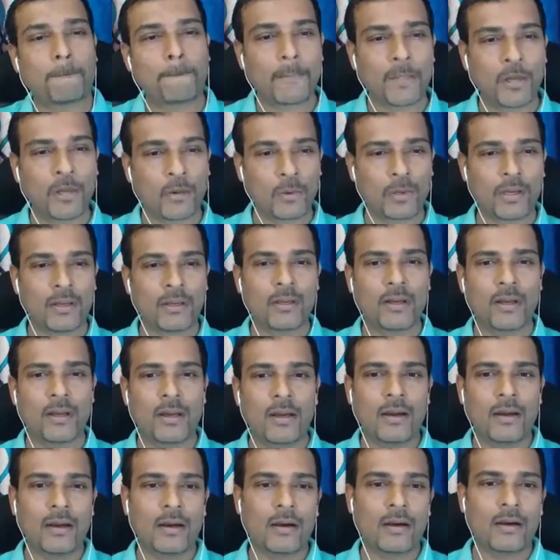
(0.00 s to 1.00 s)
Okay.
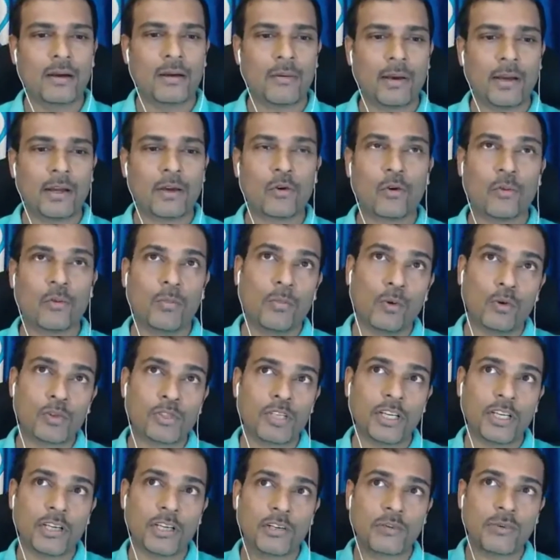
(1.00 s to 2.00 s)
I hope
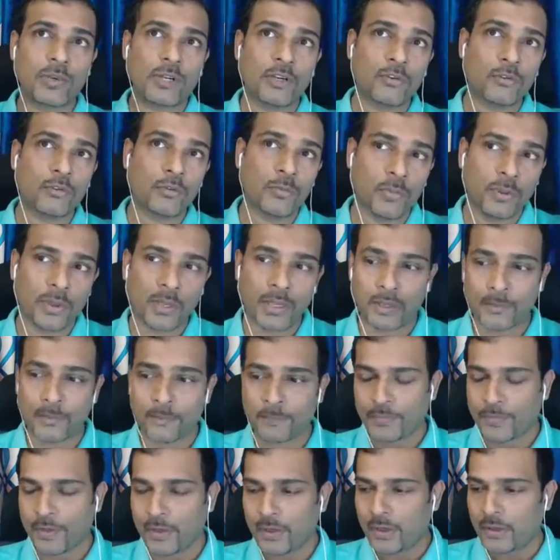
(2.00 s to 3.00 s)
mostly it would be
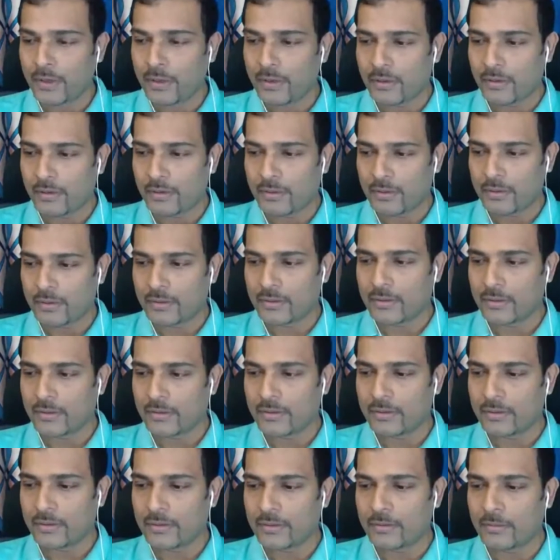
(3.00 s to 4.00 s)

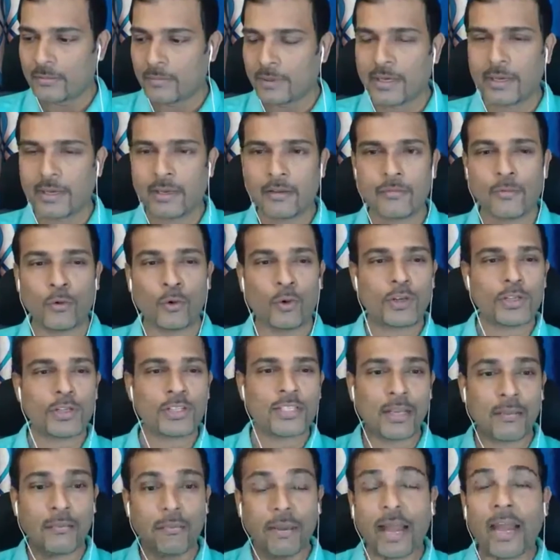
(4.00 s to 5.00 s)
by
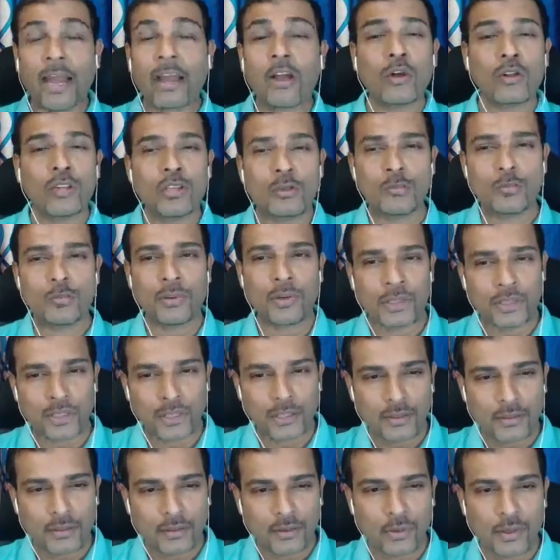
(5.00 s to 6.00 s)
focusing back on the
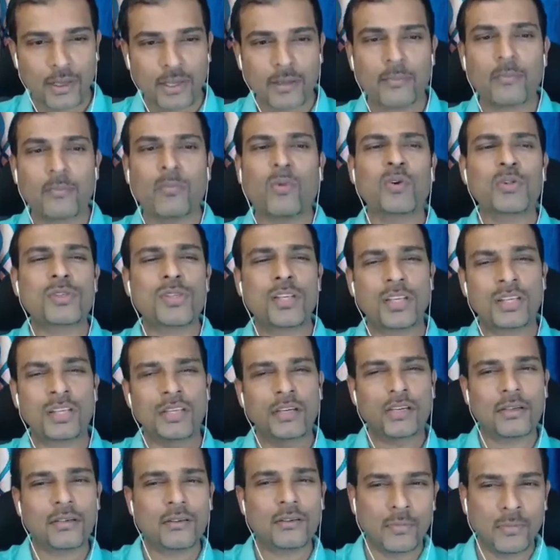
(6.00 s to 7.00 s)
breathing. Okay, mostly
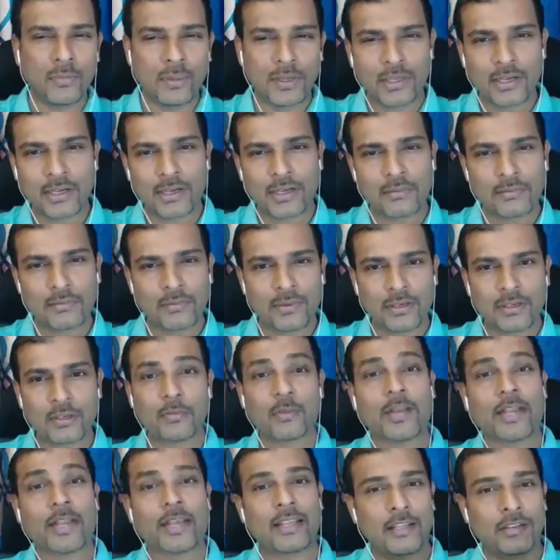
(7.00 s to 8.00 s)
it will be there, it will
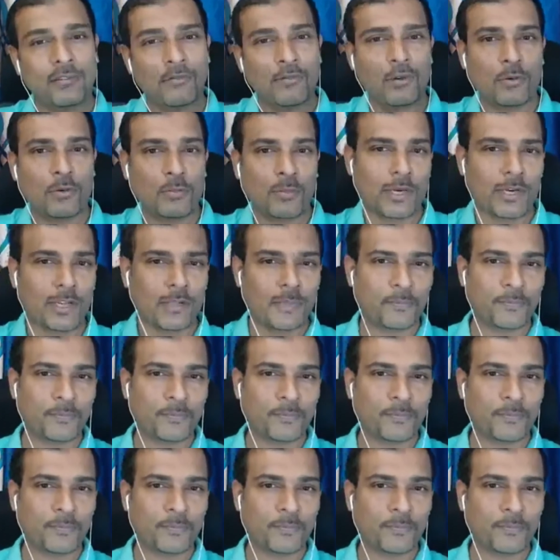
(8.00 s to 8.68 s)
be like that for many.